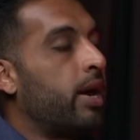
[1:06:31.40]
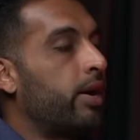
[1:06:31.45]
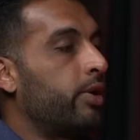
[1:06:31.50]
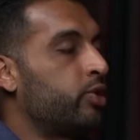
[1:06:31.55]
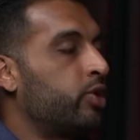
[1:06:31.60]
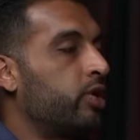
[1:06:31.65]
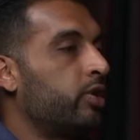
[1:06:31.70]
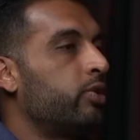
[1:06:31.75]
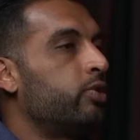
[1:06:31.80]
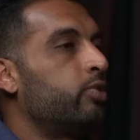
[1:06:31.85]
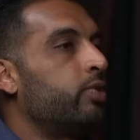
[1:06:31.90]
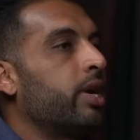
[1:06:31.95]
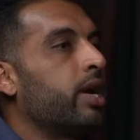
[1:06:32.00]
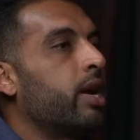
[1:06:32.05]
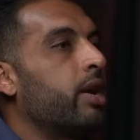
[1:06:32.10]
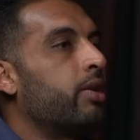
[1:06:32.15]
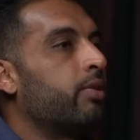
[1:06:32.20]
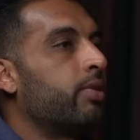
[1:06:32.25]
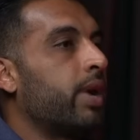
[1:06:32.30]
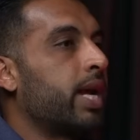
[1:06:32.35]
And our
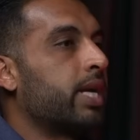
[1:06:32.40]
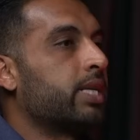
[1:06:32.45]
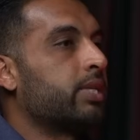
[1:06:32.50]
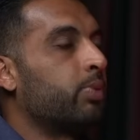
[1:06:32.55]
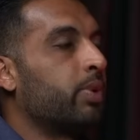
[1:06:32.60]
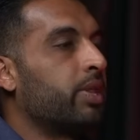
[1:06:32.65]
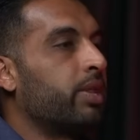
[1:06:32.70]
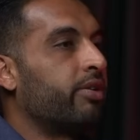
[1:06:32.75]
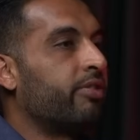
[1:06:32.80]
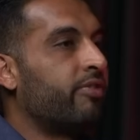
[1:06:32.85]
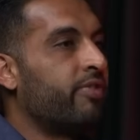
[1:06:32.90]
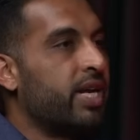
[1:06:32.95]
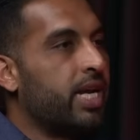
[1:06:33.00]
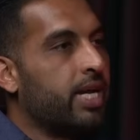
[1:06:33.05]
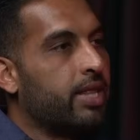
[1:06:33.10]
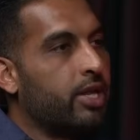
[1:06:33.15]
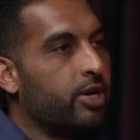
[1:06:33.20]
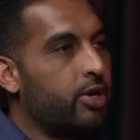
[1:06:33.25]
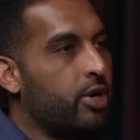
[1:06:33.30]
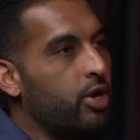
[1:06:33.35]
children are raised with their
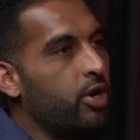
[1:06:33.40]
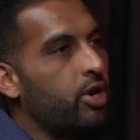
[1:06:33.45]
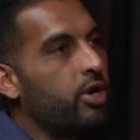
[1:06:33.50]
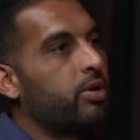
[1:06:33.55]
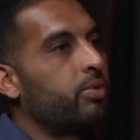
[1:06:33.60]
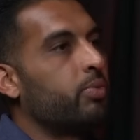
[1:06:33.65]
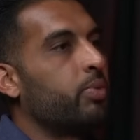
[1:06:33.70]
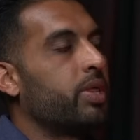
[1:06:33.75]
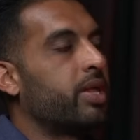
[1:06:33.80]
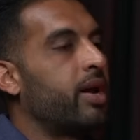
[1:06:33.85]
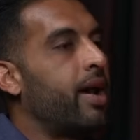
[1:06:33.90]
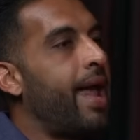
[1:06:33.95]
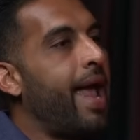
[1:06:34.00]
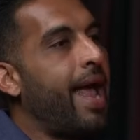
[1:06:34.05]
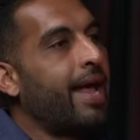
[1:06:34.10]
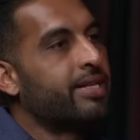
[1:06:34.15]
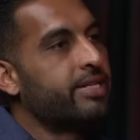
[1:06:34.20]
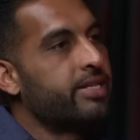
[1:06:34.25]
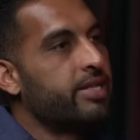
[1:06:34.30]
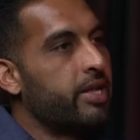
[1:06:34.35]
feet in the dirt, with their
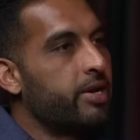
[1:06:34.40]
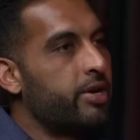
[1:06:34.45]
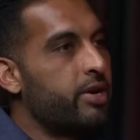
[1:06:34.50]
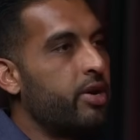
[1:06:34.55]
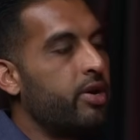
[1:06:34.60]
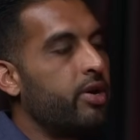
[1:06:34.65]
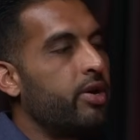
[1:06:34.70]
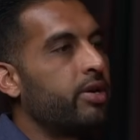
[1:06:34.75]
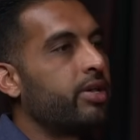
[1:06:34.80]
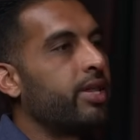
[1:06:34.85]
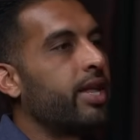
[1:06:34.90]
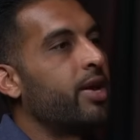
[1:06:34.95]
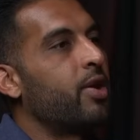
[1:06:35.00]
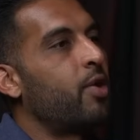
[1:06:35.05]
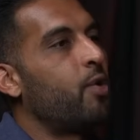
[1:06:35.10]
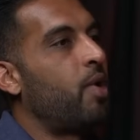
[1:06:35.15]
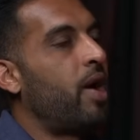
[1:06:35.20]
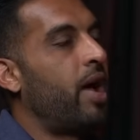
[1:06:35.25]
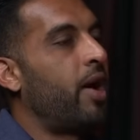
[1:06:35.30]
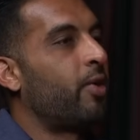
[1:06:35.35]
hands in the dirt. They
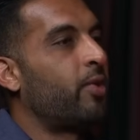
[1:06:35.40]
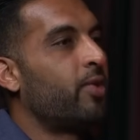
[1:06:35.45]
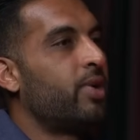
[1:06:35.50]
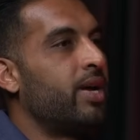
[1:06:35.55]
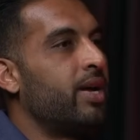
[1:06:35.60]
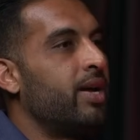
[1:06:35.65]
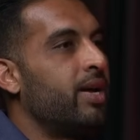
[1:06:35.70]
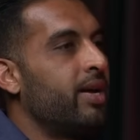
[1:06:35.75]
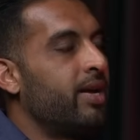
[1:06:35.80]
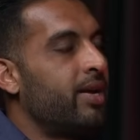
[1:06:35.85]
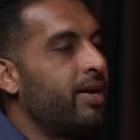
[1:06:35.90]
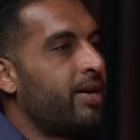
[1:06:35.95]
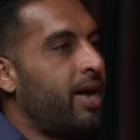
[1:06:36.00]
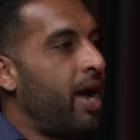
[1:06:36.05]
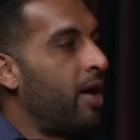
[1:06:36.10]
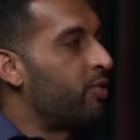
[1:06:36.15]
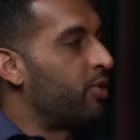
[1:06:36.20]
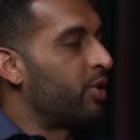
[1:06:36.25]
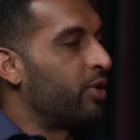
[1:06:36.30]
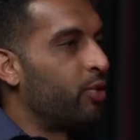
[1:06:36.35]
know
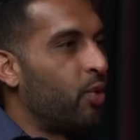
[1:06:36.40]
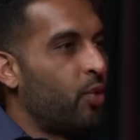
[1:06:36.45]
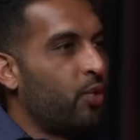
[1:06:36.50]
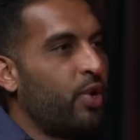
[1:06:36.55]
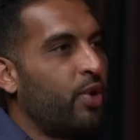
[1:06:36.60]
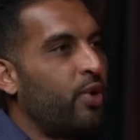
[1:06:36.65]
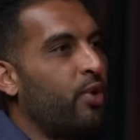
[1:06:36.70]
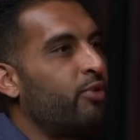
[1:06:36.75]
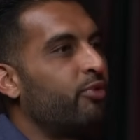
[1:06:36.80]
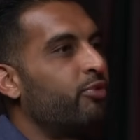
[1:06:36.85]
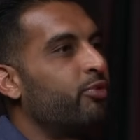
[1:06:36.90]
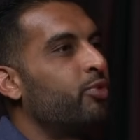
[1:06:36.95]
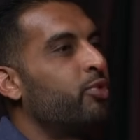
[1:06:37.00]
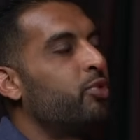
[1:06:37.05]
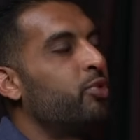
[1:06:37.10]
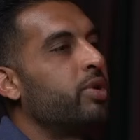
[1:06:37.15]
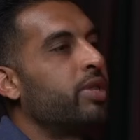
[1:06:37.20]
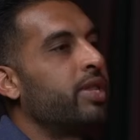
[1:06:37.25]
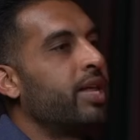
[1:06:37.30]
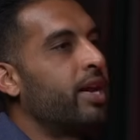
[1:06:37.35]
how to grow their own
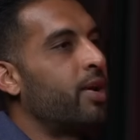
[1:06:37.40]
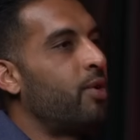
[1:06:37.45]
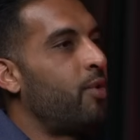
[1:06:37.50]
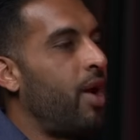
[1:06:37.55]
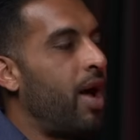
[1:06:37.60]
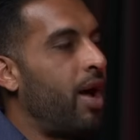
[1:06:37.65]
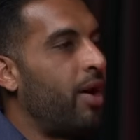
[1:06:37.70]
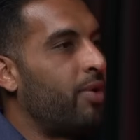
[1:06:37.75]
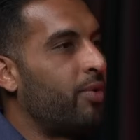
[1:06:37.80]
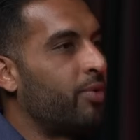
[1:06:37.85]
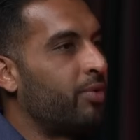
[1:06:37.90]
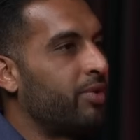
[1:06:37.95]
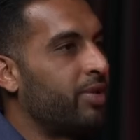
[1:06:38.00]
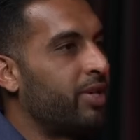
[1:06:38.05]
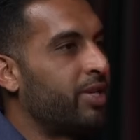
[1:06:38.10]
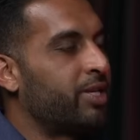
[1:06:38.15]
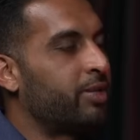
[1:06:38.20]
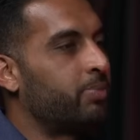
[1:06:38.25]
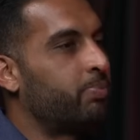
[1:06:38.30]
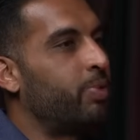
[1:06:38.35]
food. They know how
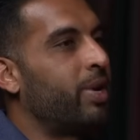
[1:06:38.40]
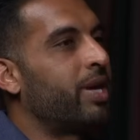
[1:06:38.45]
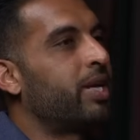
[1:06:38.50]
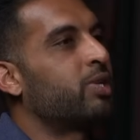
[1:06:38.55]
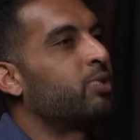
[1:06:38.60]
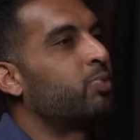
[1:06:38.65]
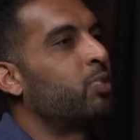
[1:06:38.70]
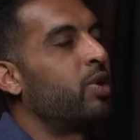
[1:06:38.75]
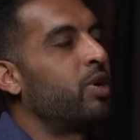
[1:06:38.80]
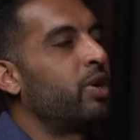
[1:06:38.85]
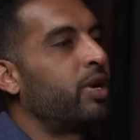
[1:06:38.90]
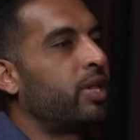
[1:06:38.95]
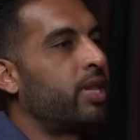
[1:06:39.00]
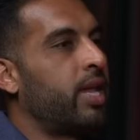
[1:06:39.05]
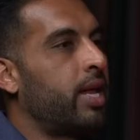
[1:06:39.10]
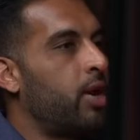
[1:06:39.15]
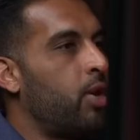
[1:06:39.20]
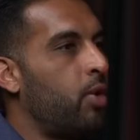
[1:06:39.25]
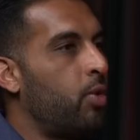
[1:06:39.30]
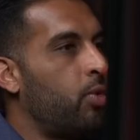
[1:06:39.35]
the springs
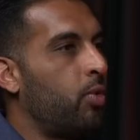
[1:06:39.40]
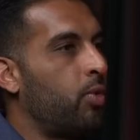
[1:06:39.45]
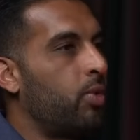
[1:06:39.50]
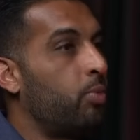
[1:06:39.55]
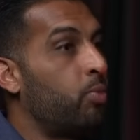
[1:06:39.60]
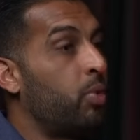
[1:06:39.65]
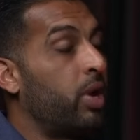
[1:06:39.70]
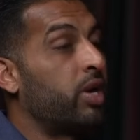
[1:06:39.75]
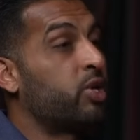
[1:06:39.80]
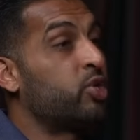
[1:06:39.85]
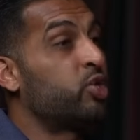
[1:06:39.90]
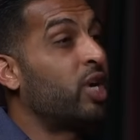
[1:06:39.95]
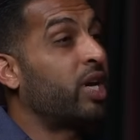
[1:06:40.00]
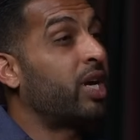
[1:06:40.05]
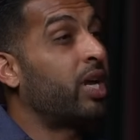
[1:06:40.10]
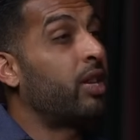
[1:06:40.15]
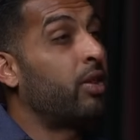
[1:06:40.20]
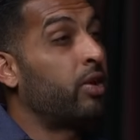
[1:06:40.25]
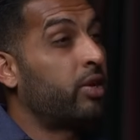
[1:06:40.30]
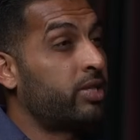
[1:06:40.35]
work. They know what a
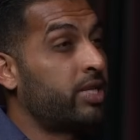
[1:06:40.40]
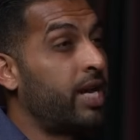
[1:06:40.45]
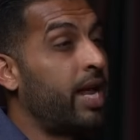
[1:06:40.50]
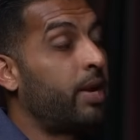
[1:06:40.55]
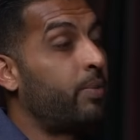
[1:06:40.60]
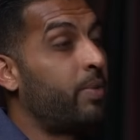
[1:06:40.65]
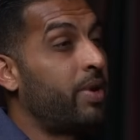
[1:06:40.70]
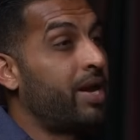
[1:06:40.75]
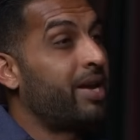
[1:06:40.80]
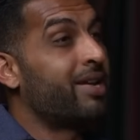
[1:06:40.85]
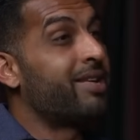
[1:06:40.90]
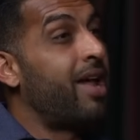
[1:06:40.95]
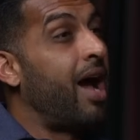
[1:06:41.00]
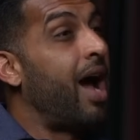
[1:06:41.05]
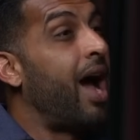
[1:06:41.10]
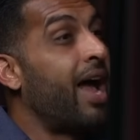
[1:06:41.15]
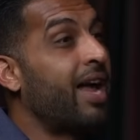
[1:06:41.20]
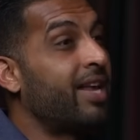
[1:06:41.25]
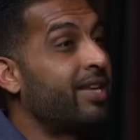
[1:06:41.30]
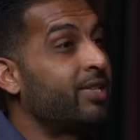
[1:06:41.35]
chicken looks like when it
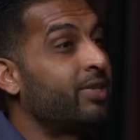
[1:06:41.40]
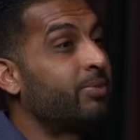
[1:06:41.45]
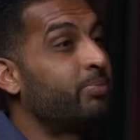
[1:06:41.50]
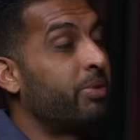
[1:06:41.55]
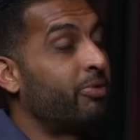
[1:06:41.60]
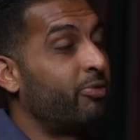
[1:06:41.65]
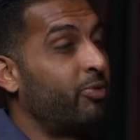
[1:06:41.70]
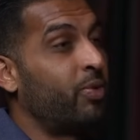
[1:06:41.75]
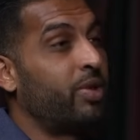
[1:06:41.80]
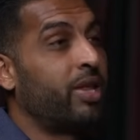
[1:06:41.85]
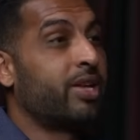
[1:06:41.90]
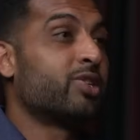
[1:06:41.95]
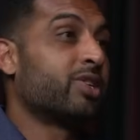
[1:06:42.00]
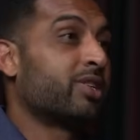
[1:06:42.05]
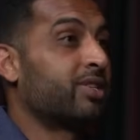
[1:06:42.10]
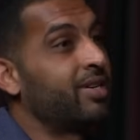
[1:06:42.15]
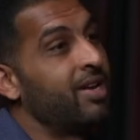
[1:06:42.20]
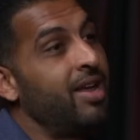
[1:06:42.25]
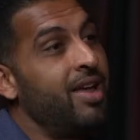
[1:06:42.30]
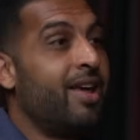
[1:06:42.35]
dies before they
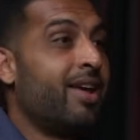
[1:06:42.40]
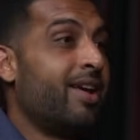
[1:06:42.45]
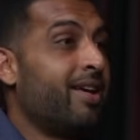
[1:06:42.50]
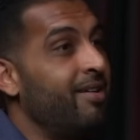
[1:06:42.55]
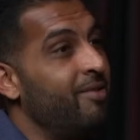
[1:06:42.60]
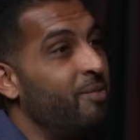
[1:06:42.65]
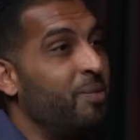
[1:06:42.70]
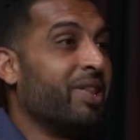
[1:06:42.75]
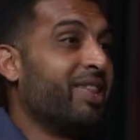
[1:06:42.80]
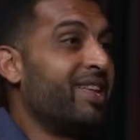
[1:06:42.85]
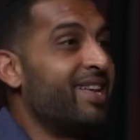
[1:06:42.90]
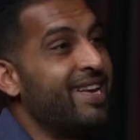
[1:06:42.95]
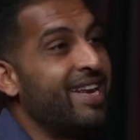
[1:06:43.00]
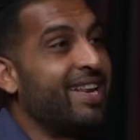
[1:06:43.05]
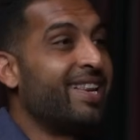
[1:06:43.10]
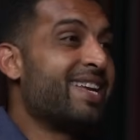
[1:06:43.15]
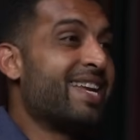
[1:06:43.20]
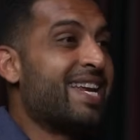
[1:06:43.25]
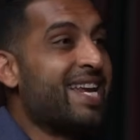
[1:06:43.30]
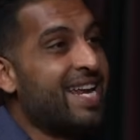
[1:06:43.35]
just
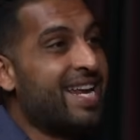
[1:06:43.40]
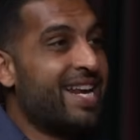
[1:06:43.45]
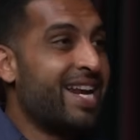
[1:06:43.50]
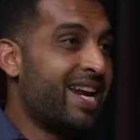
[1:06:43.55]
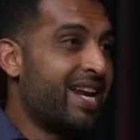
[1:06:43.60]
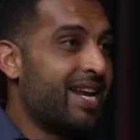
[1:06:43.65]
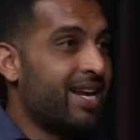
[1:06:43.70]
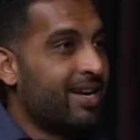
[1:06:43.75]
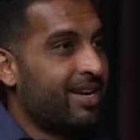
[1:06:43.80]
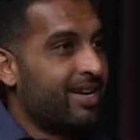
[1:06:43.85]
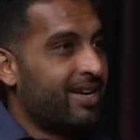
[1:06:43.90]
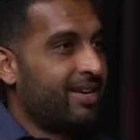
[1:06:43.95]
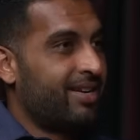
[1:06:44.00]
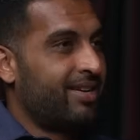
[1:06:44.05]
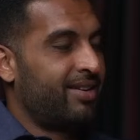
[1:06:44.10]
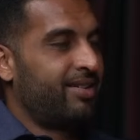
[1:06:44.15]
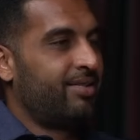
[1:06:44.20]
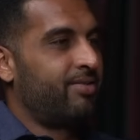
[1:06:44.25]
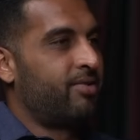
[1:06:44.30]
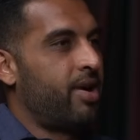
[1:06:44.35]
willy-nilly eat it,
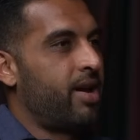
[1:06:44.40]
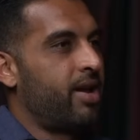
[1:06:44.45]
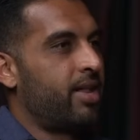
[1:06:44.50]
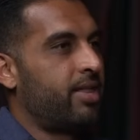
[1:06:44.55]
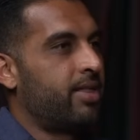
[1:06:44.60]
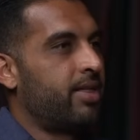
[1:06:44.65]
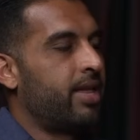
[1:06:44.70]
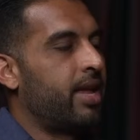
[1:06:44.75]
right?